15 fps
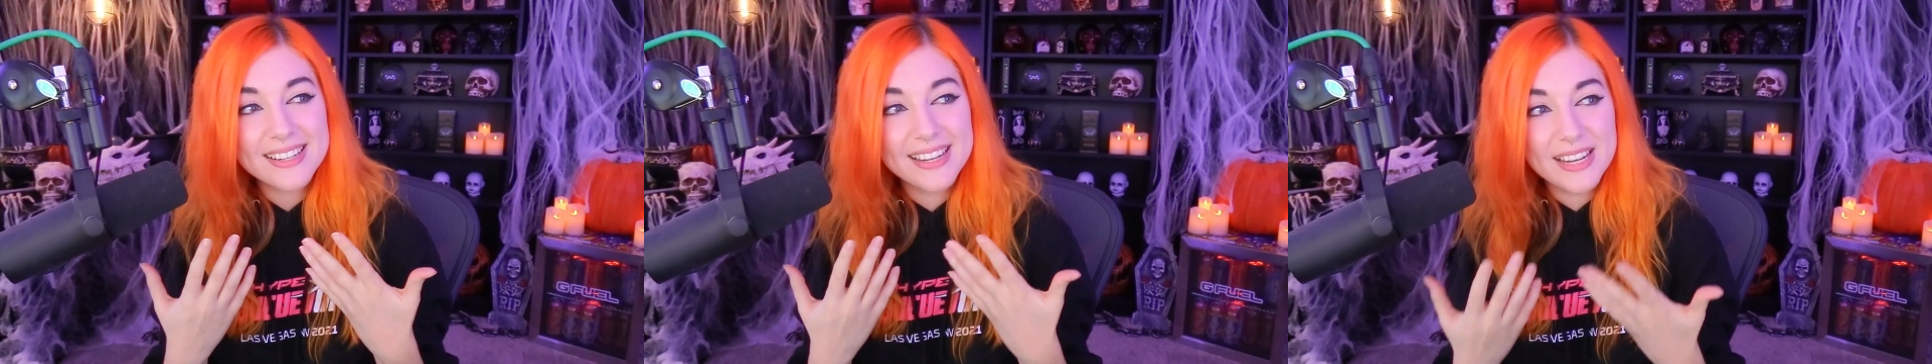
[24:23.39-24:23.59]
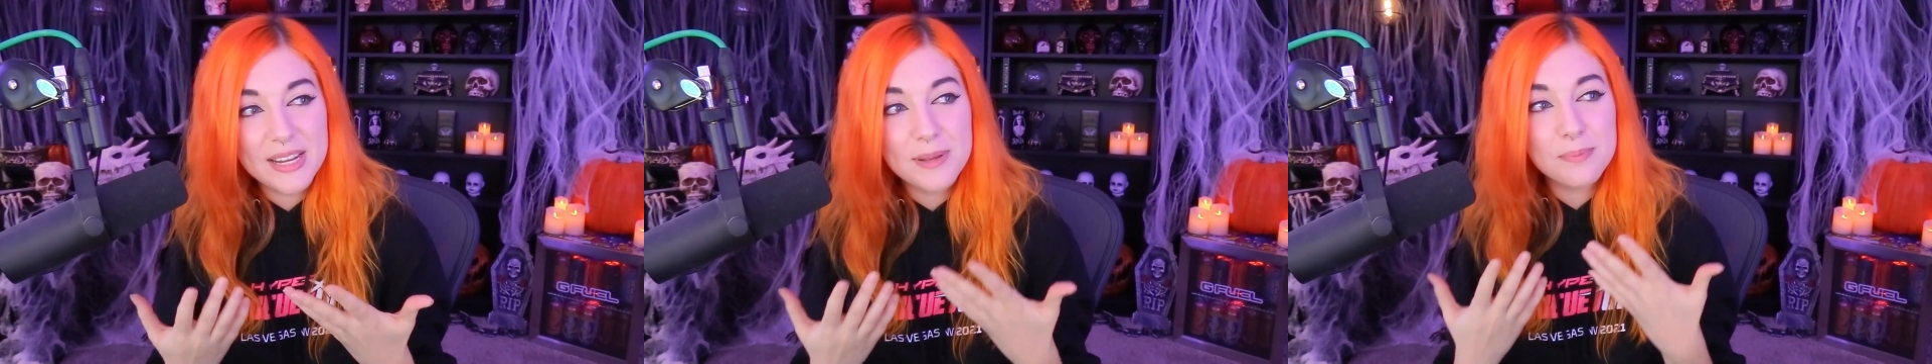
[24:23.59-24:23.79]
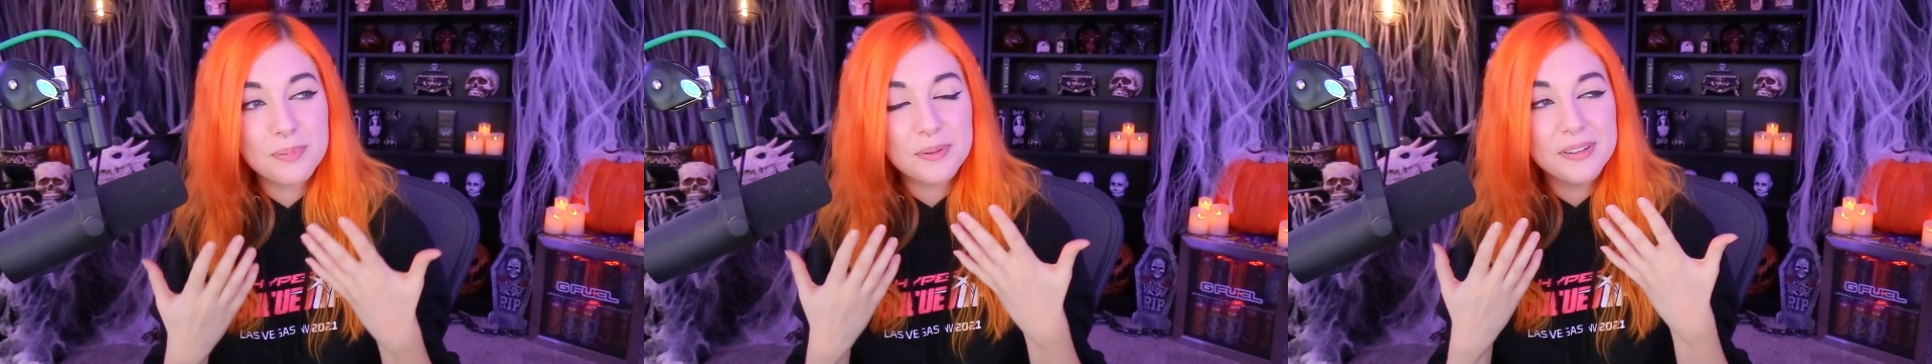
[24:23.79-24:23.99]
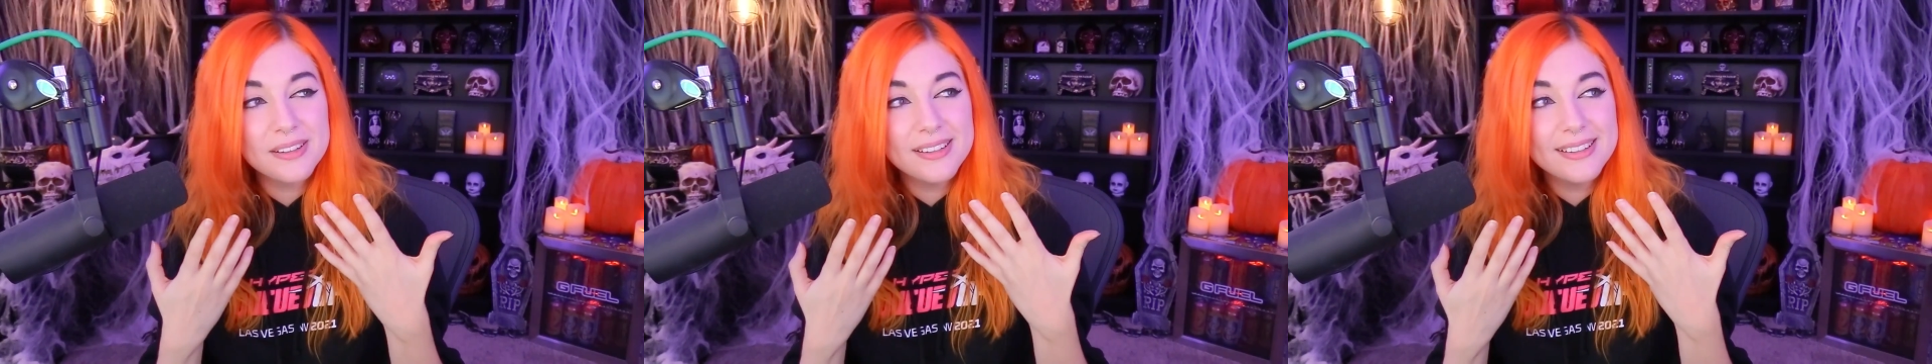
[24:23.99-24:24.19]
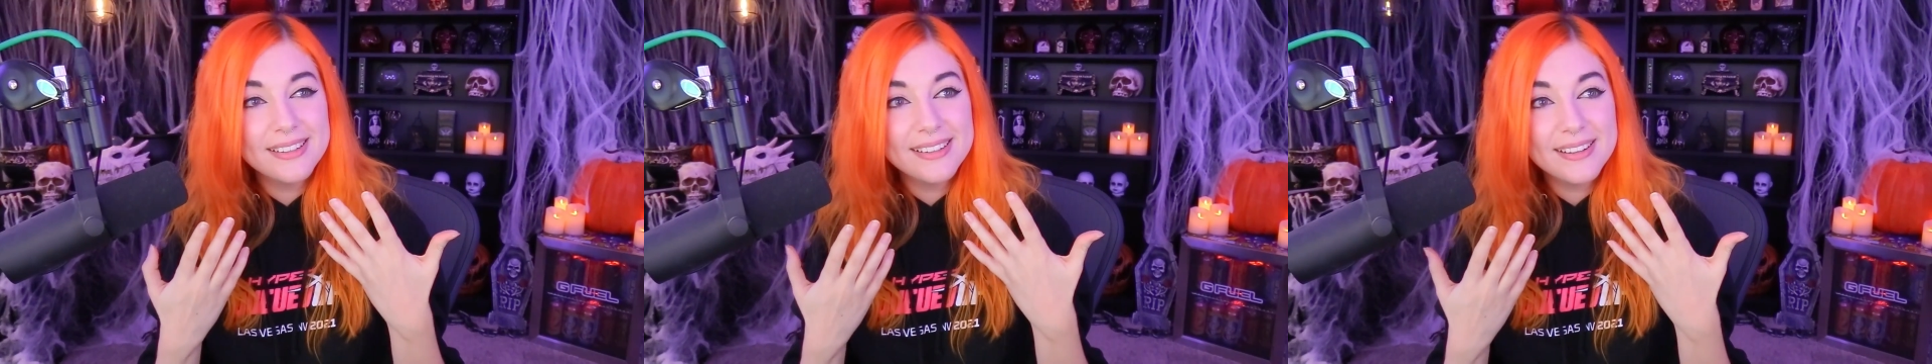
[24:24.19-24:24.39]
keep
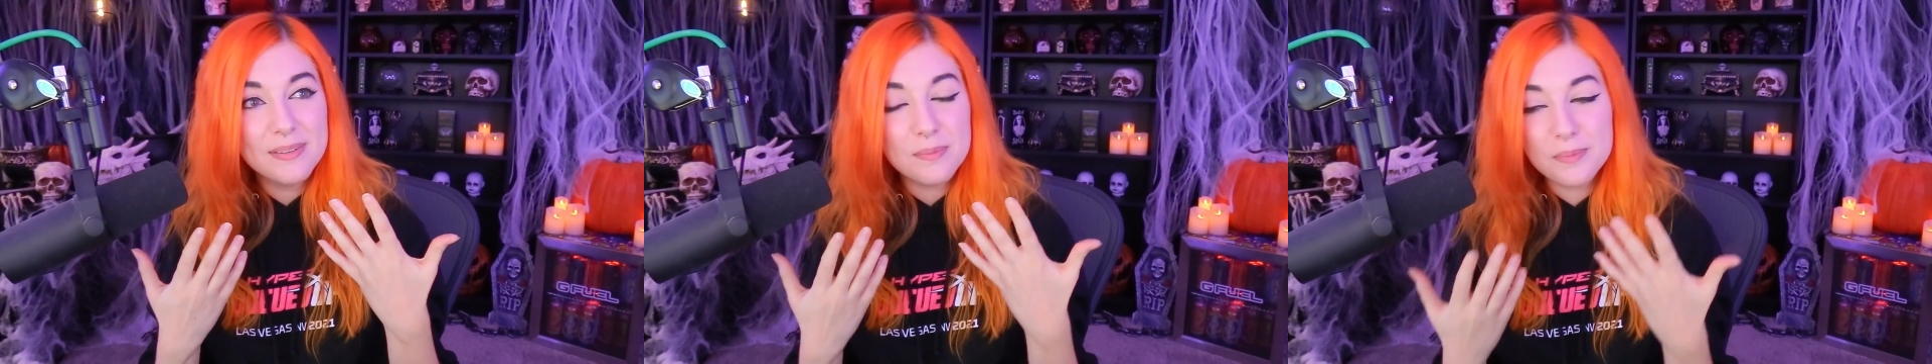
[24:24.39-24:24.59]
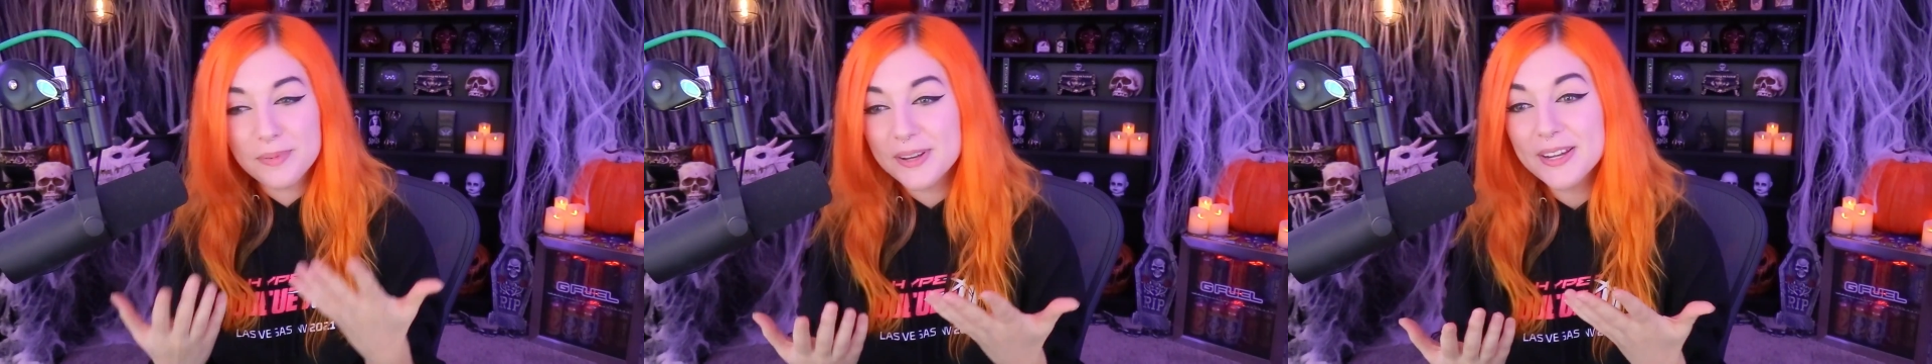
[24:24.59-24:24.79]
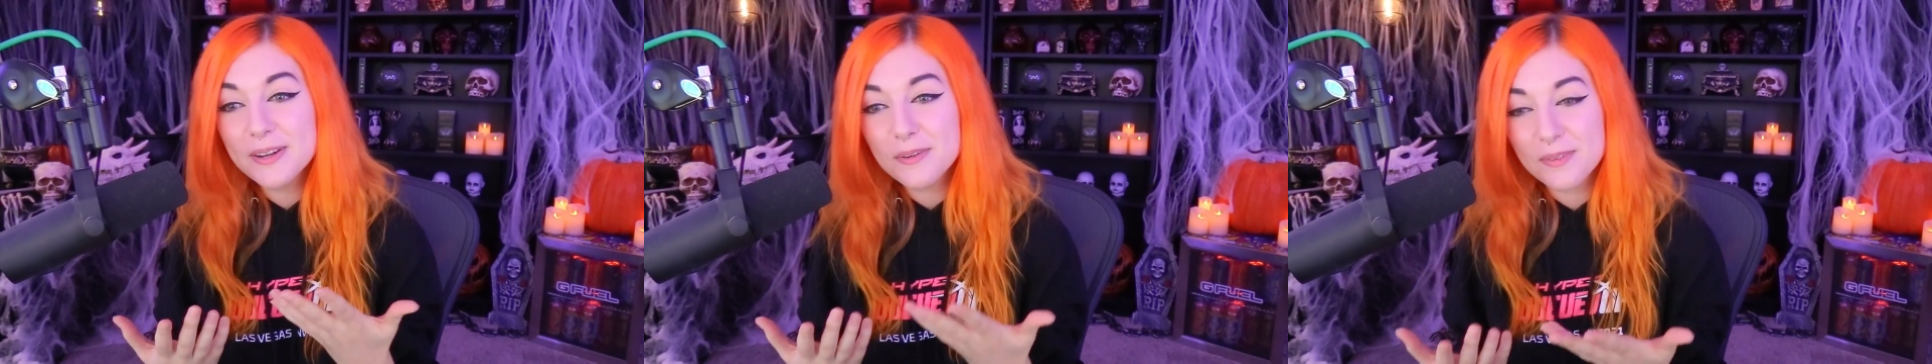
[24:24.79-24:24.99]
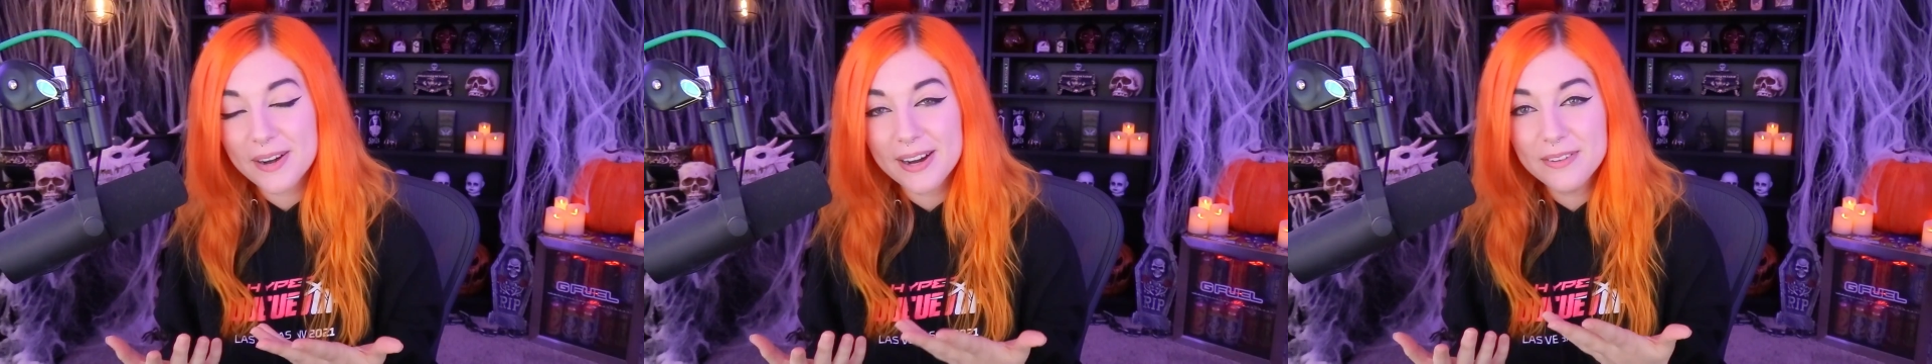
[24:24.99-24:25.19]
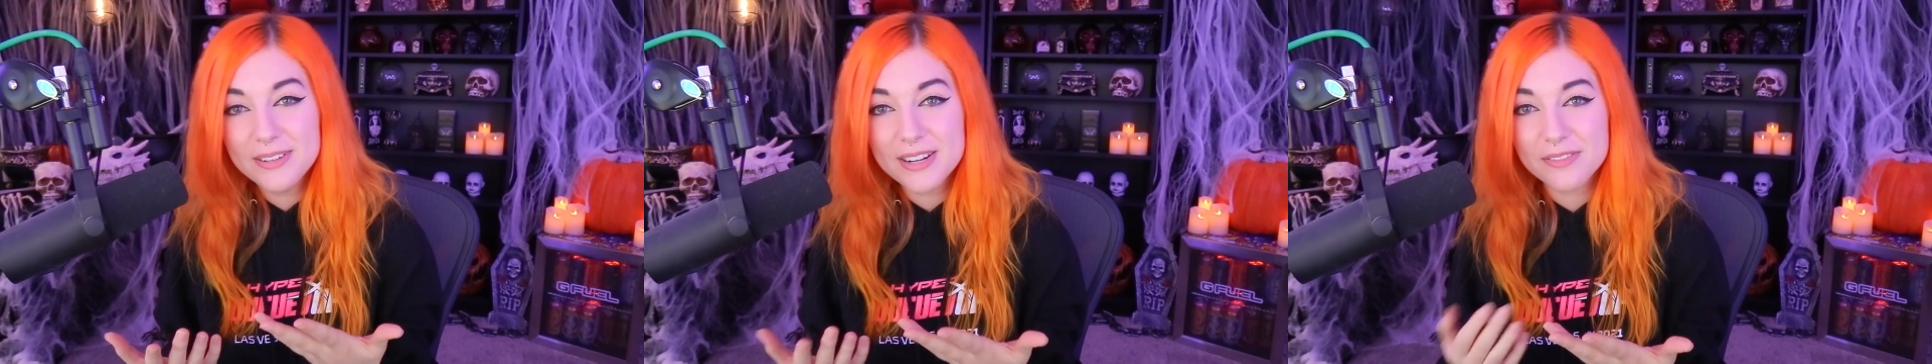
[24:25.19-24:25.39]
being
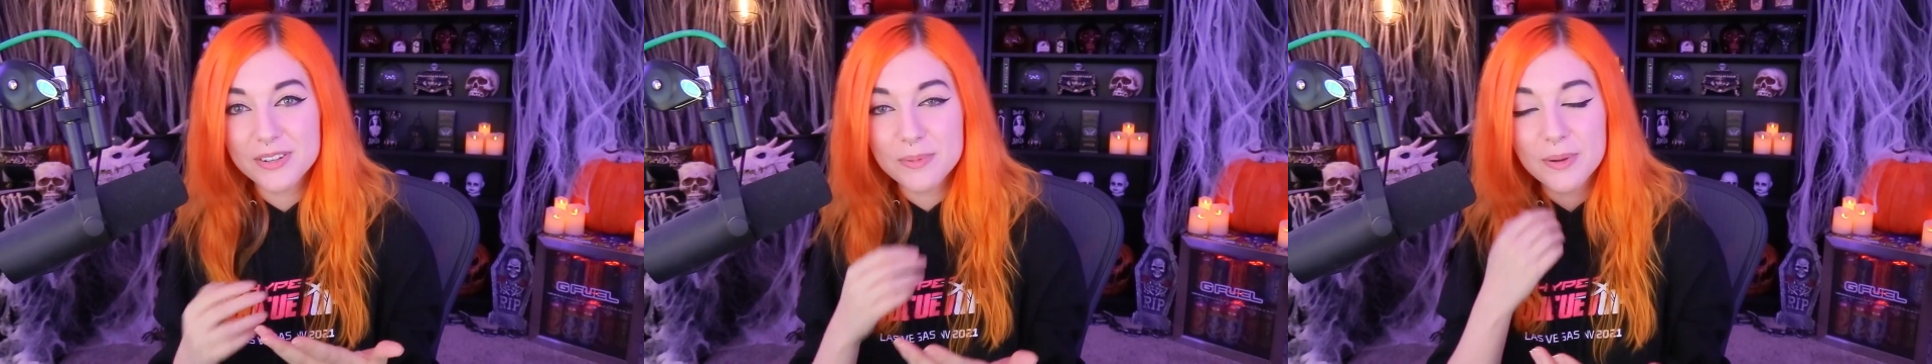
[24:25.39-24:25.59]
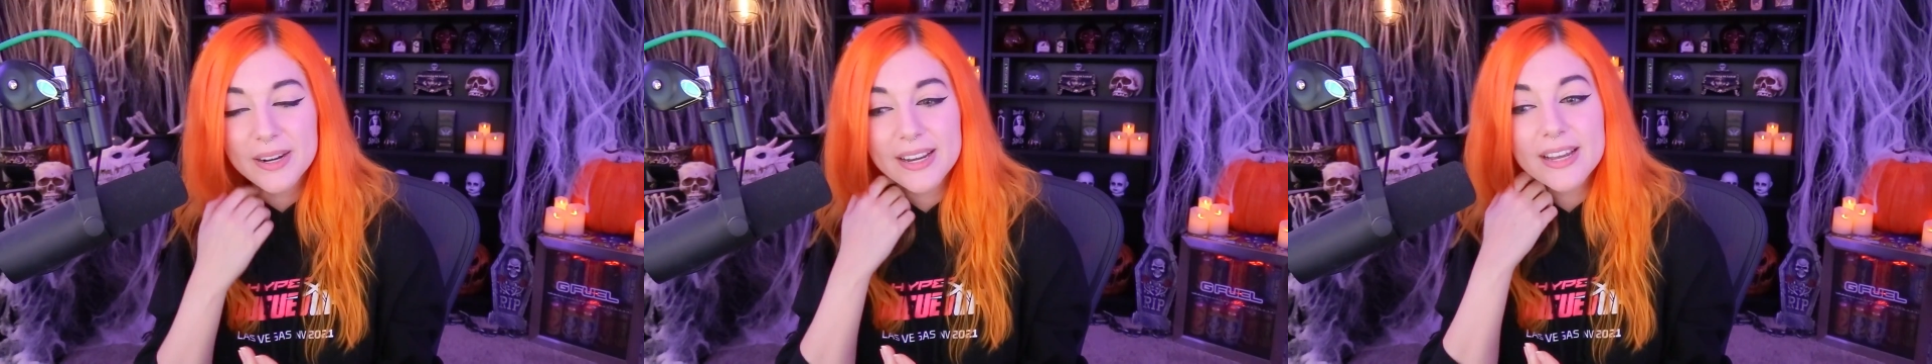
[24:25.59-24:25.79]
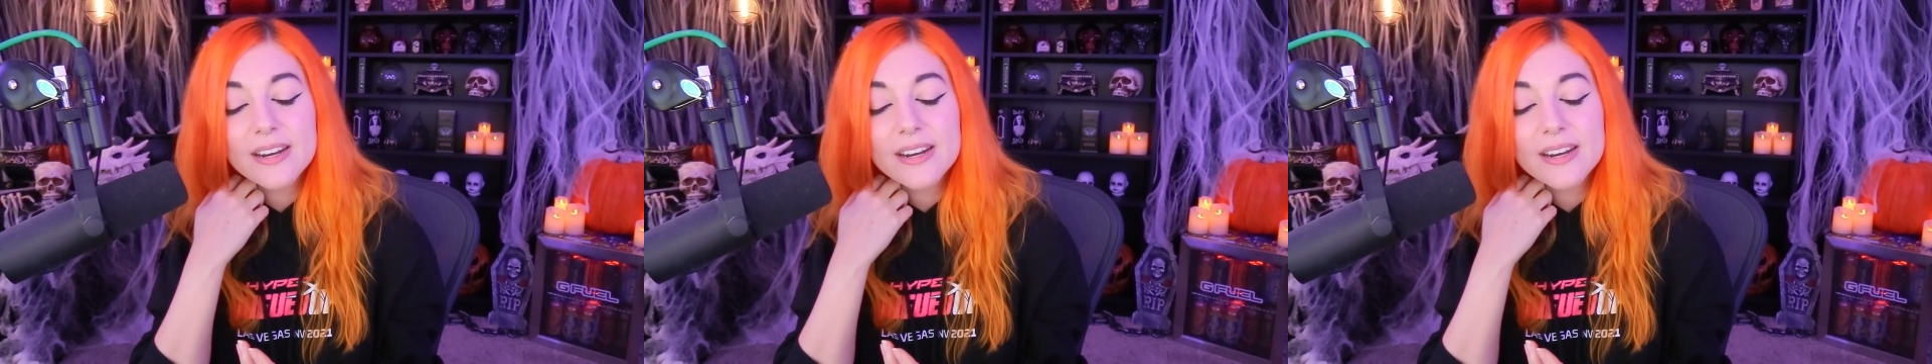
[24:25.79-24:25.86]
around everybody.